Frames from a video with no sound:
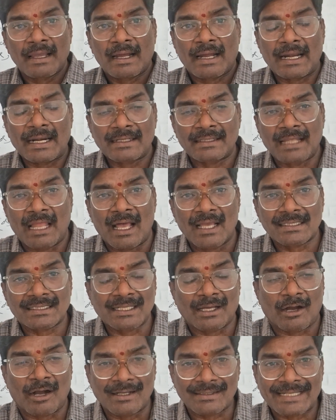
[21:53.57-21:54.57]
and last
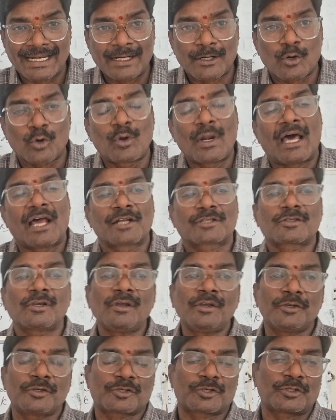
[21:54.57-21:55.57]
octet rule
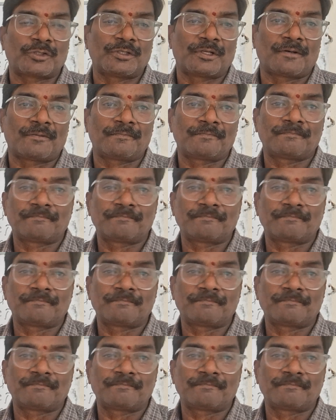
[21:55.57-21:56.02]
also we should know.